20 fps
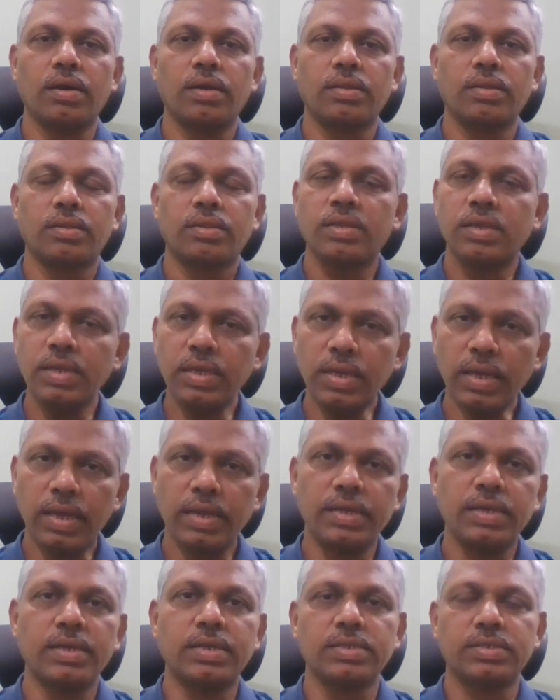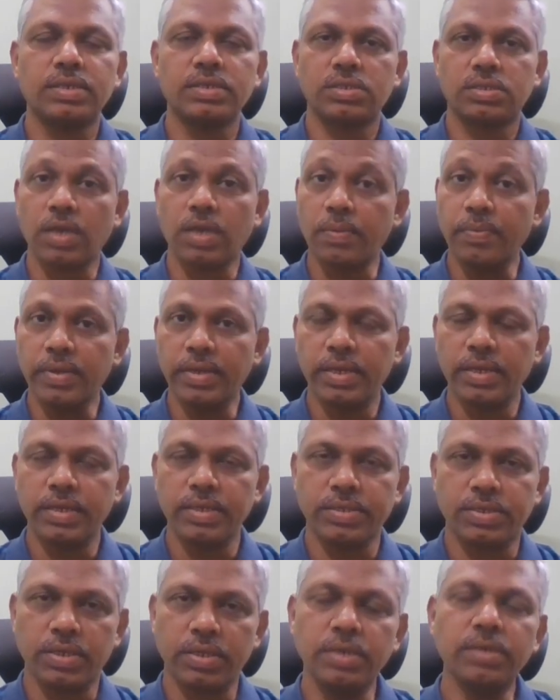three entity sets
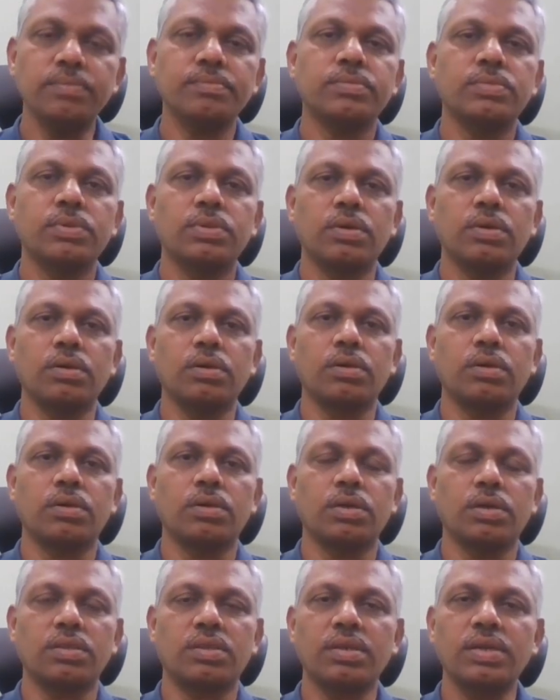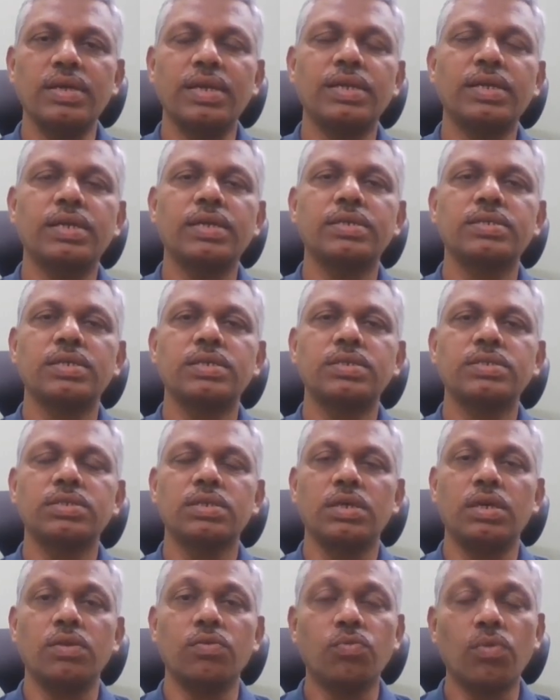simultaneously, or three entity sets
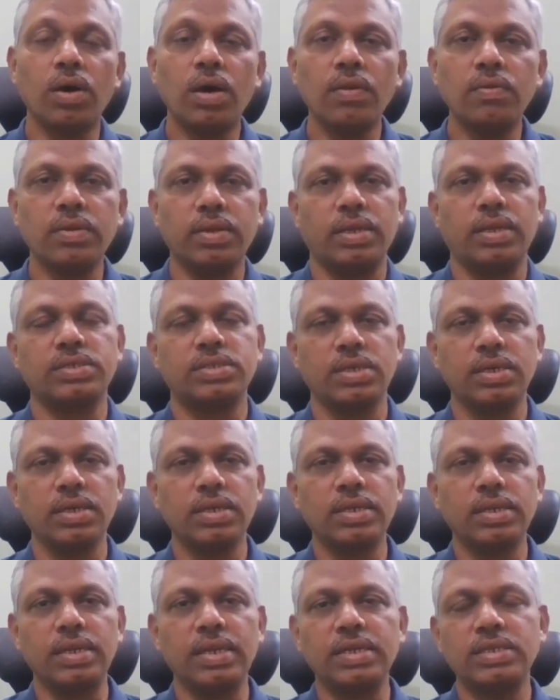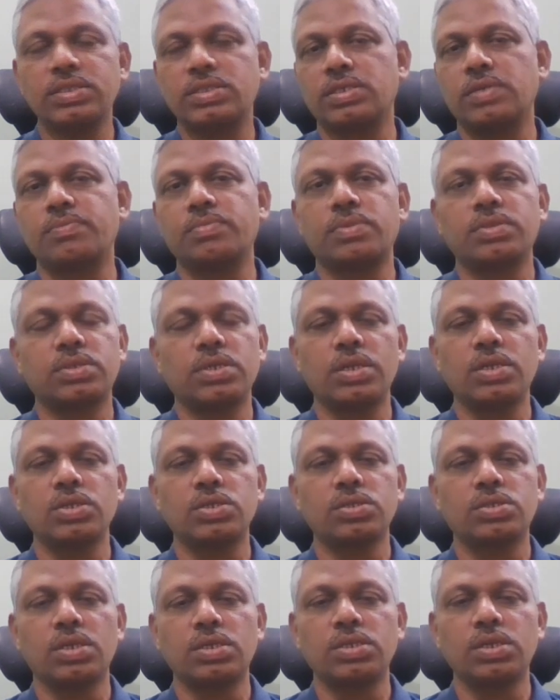involved in a single relationship.
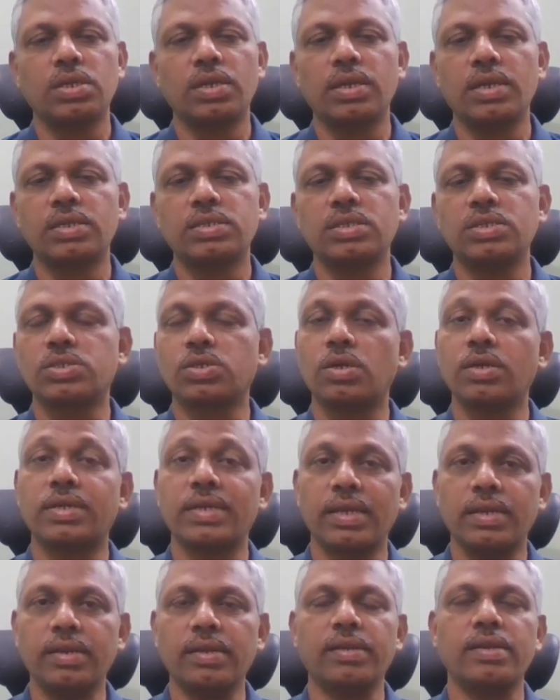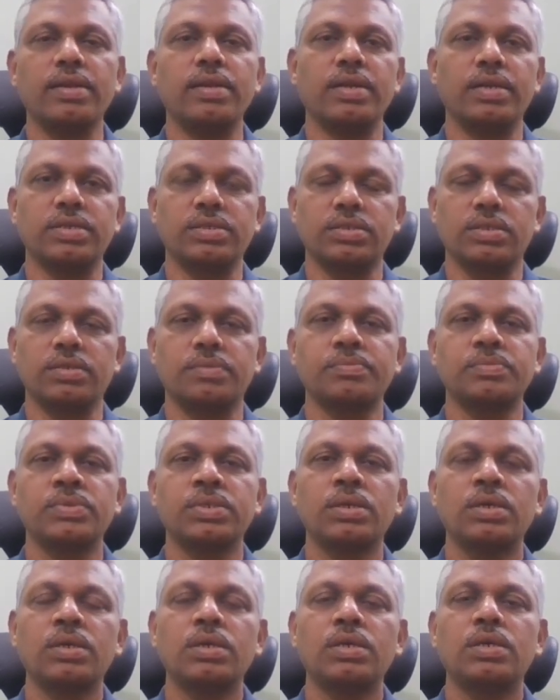Such a relation is called ternary relation.
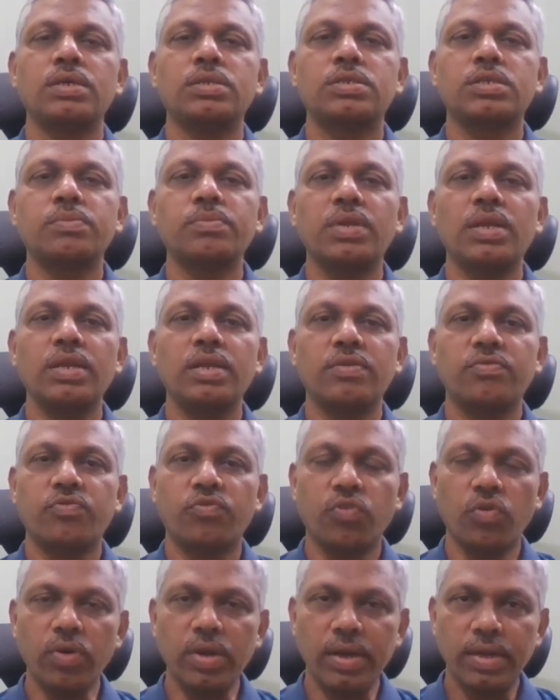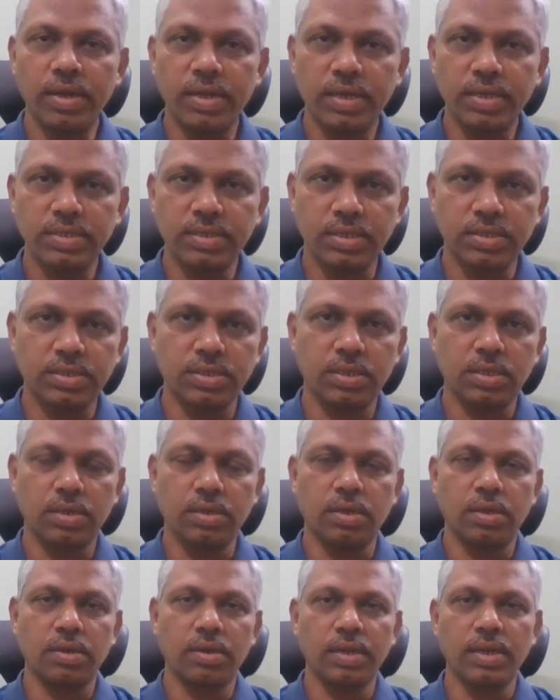Similarly, if four entity sets are
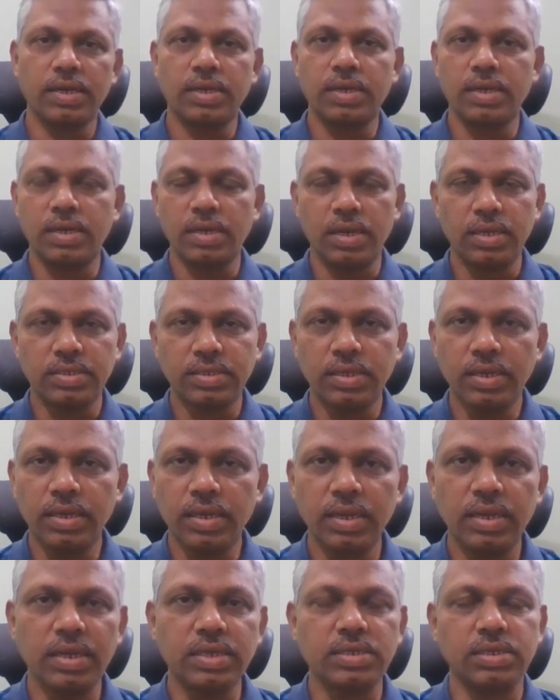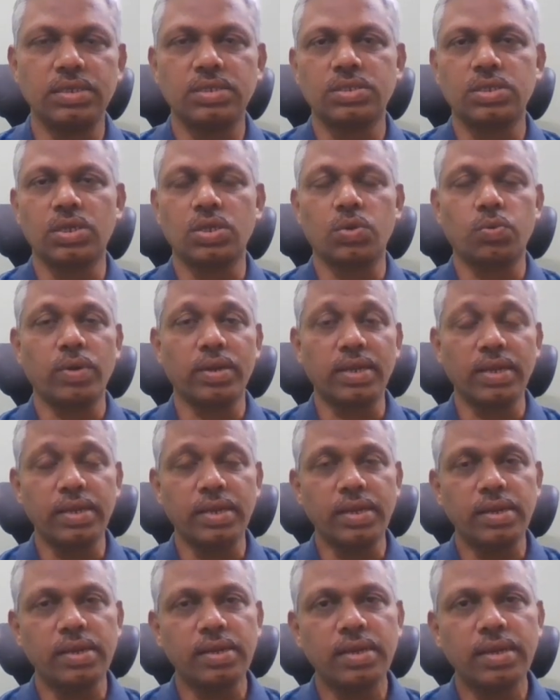related in a single relation, it is a
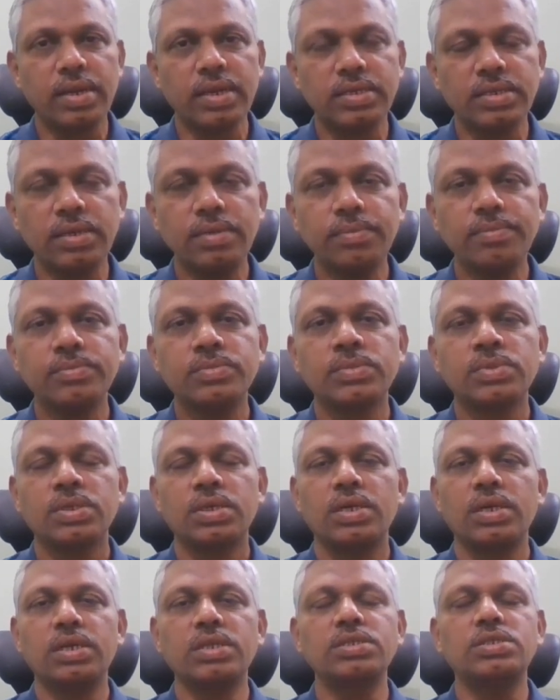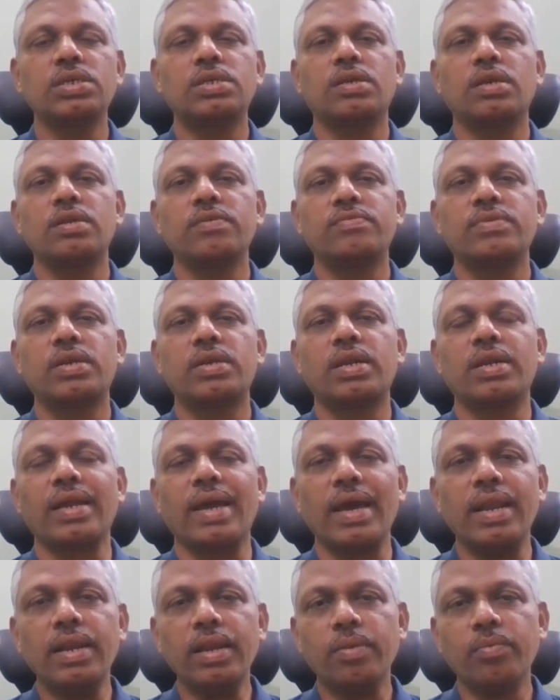quaternary relation. In general, if there are
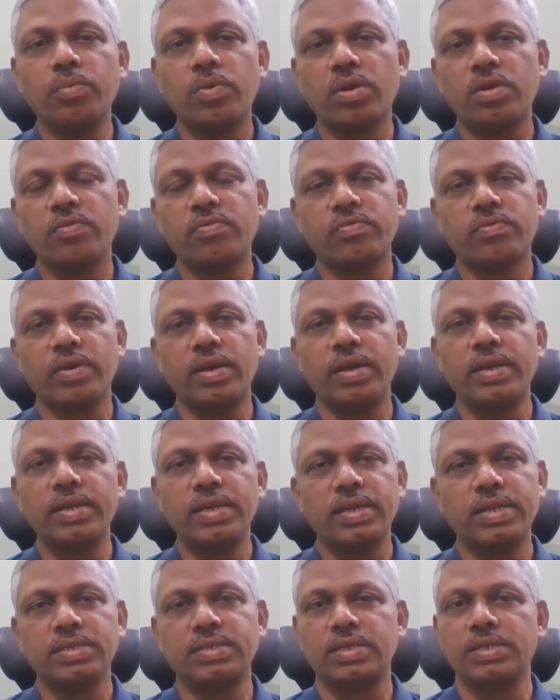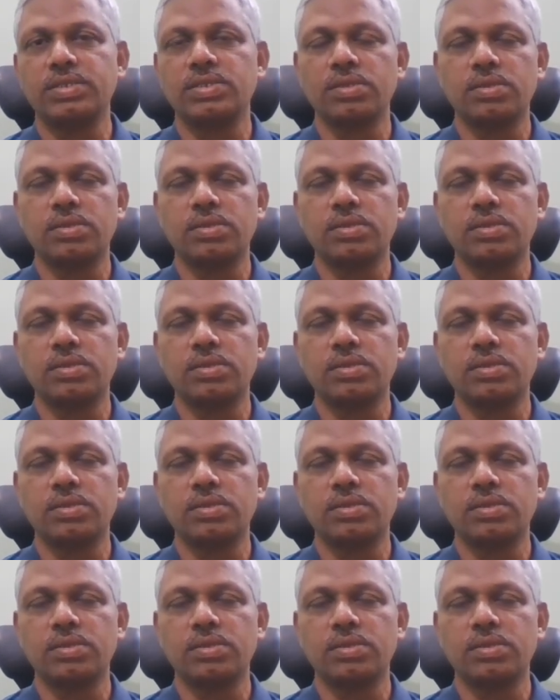n number of entity sets